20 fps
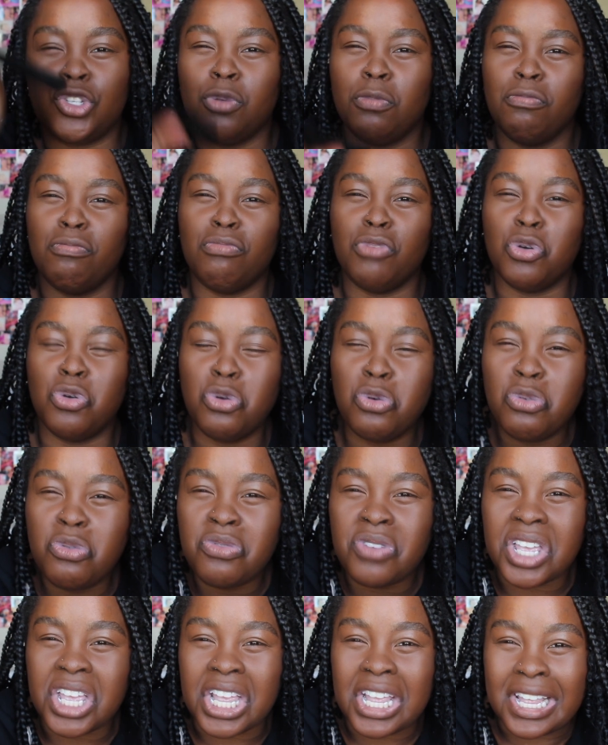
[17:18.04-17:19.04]
you
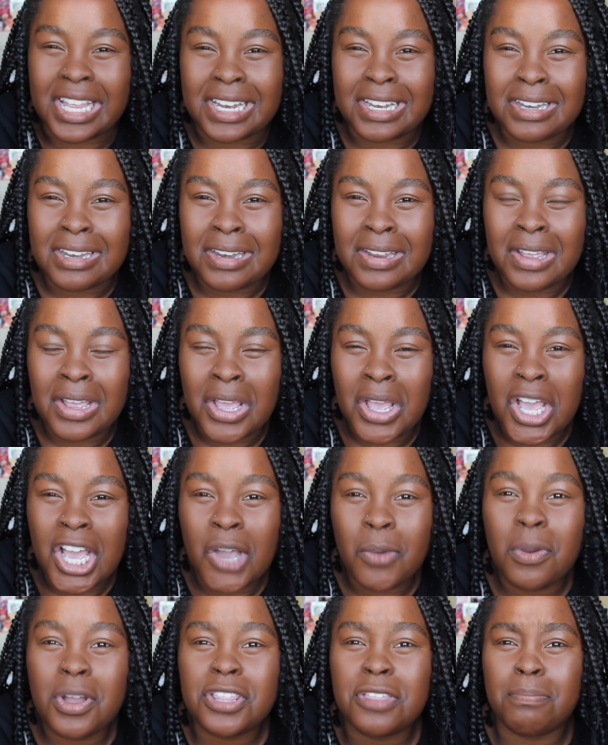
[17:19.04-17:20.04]
move in
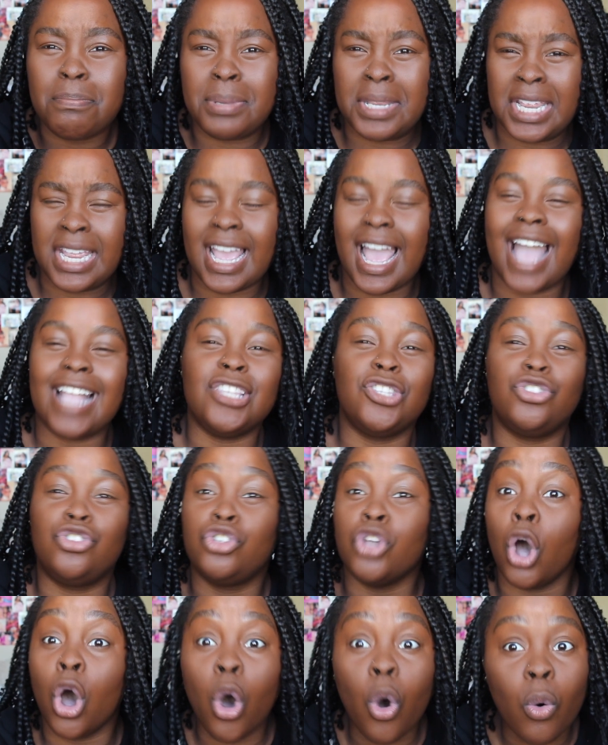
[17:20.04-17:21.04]
with I
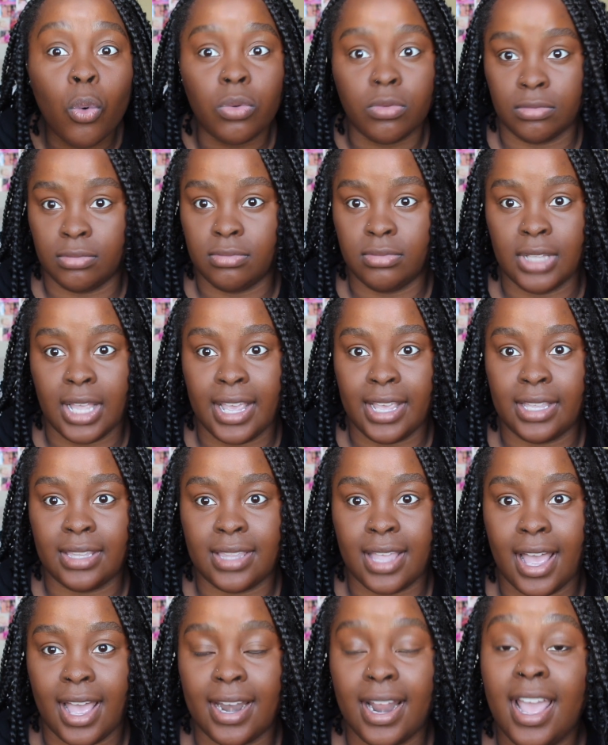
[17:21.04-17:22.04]
don't like
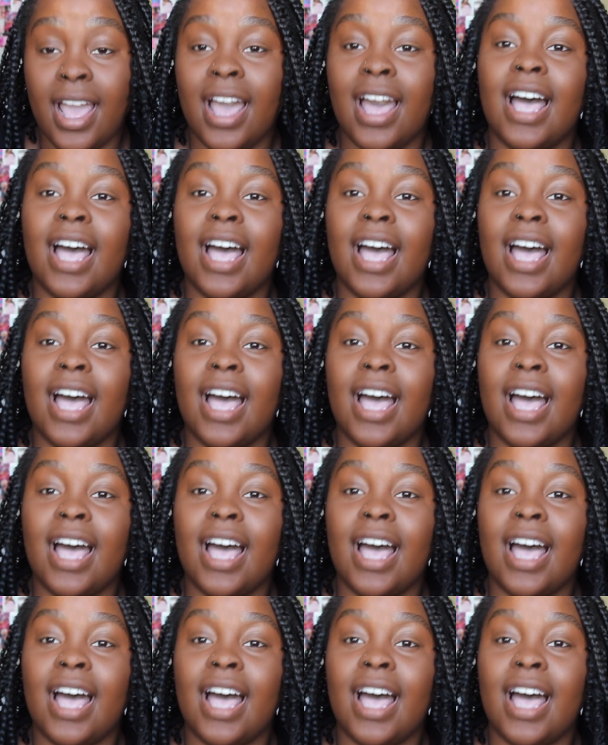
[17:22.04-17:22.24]
that.